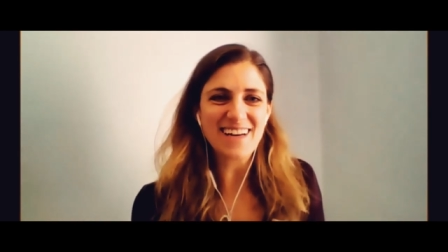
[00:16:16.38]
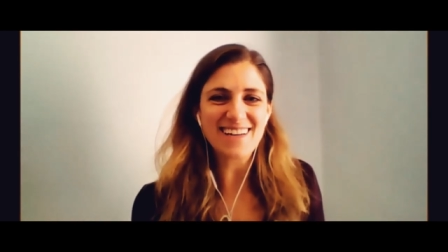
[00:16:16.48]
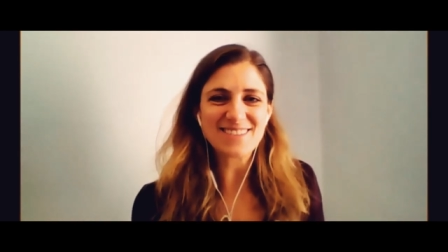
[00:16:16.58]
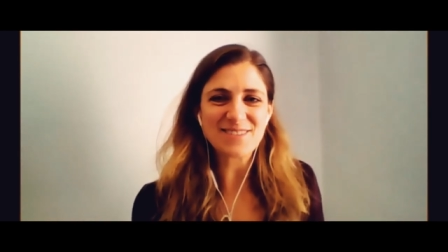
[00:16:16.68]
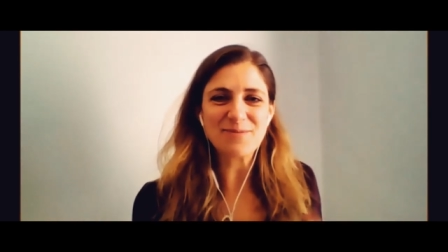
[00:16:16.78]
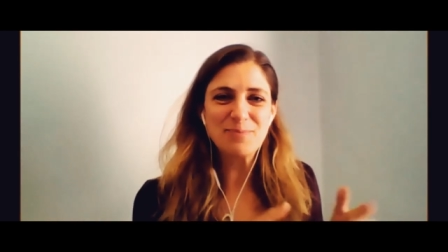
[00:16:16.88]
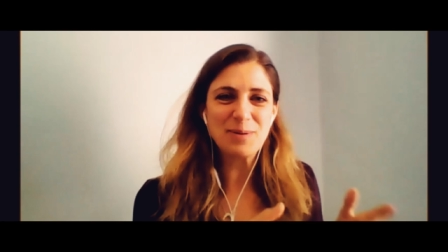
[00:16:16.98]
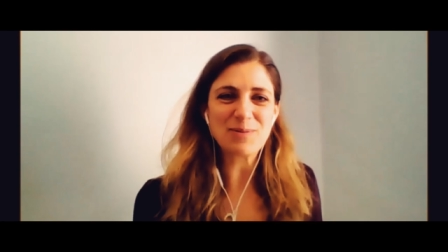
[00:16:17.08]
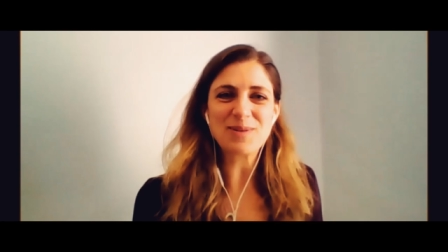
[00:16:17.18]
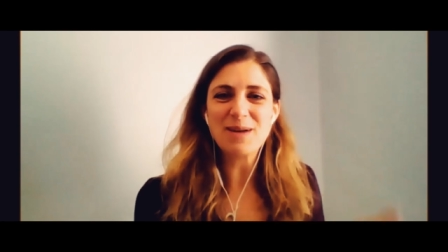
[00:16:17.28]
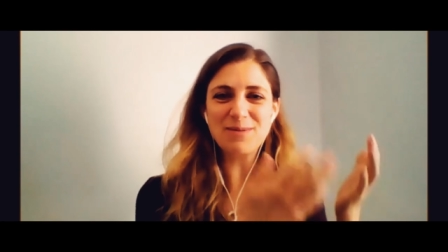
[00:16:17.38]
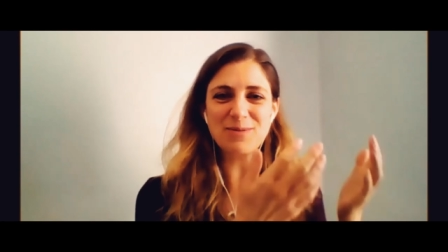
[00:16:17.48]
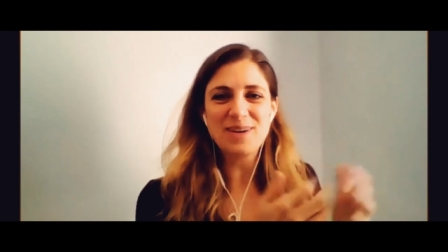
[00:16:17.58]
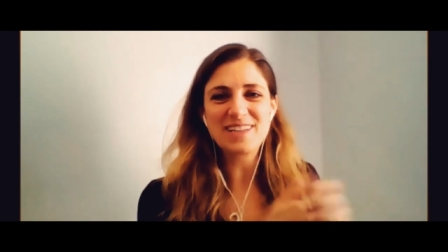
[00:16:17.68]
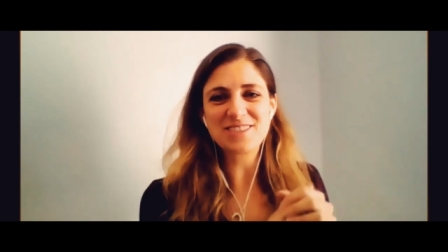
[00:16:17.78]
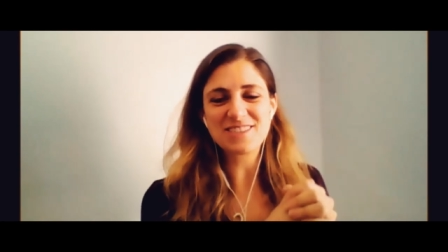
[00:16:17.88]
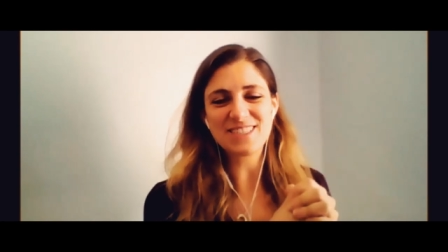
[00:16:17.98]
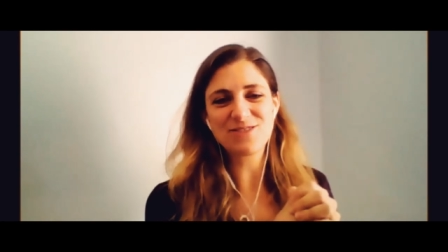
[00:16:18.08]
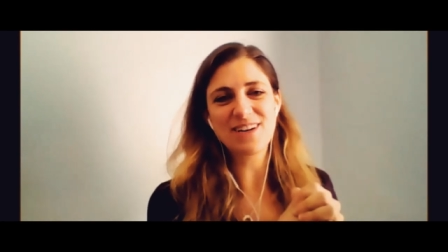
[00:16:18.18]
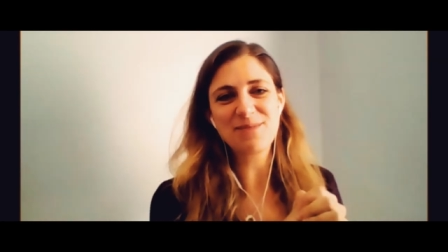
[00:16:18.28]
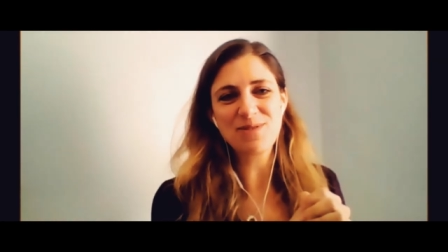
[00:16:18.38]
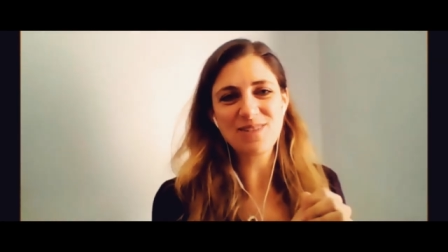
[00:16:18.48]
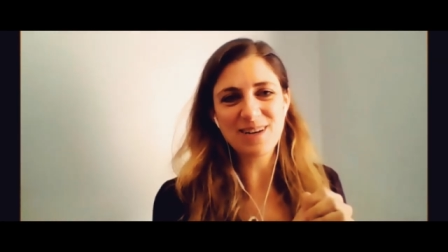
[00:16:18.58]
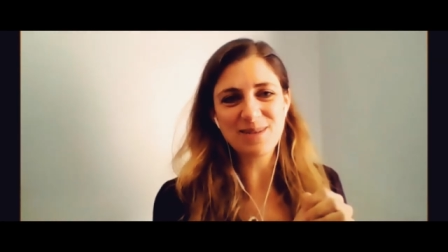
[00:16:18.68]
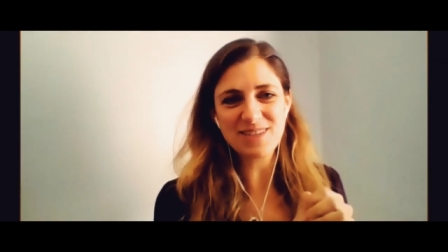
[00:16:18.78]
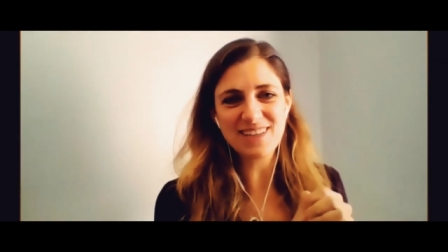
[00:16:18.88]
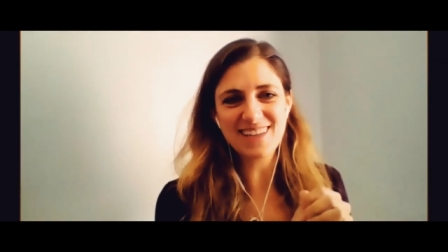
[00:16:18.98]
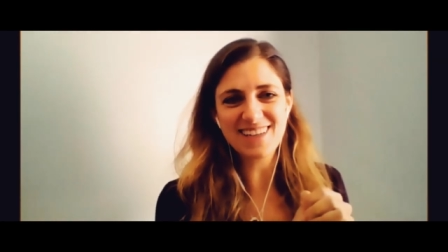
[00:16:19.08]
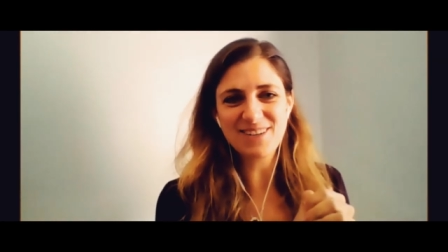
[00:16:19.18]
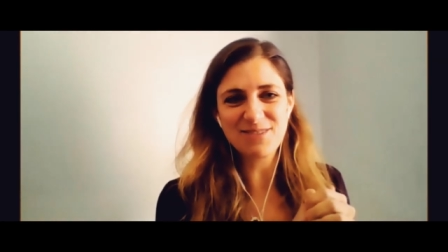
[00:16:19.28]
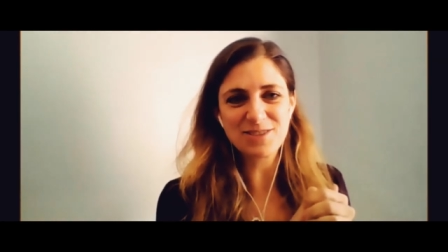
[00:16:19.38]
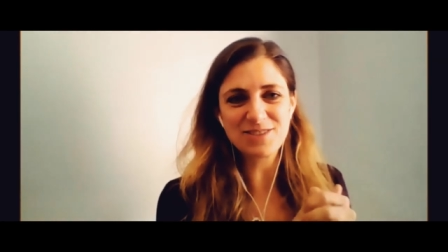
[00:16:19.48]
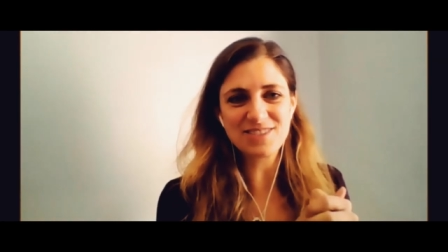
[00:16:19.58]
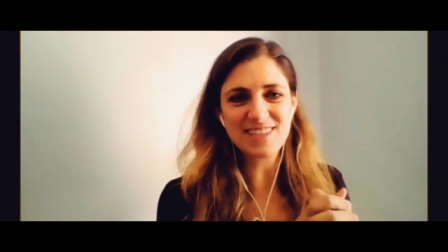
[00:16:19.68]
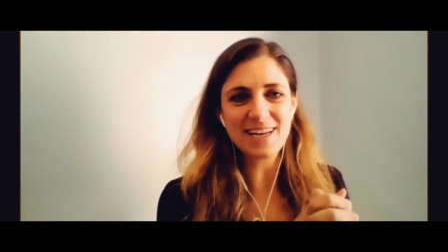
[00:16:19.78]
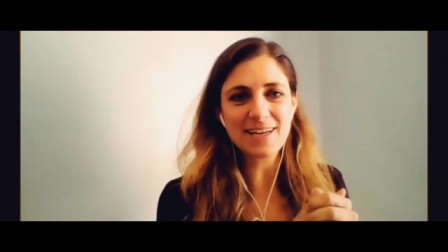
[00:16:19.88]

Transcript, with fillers: sort of people who came up through agency trainee programs on the original side.